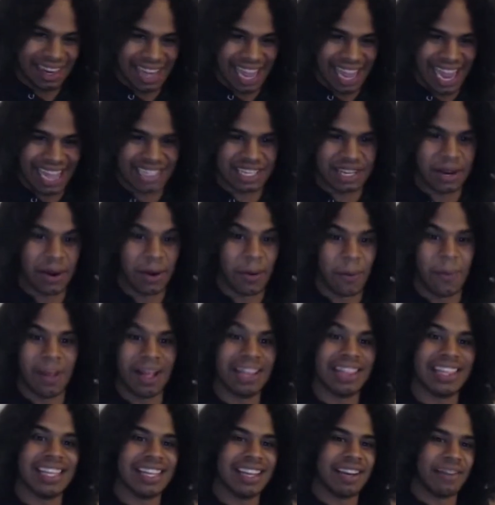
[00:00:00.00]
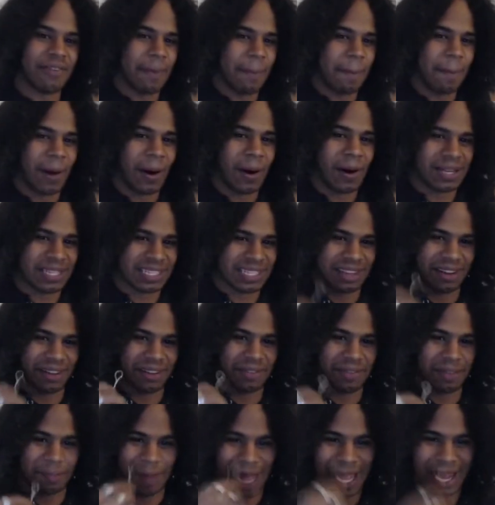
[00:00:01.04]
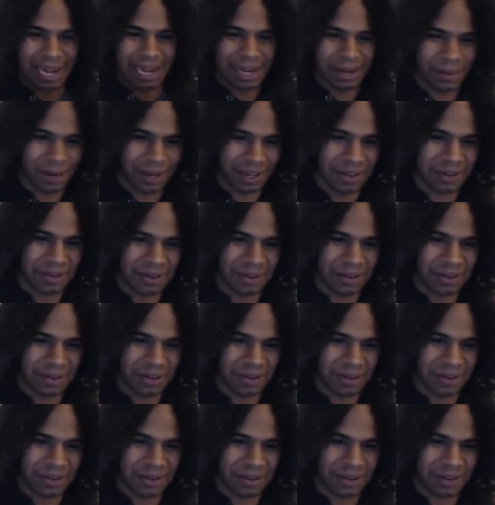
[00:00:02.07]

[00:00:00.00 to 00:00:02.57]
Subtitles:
asking her what the different parts of the body were.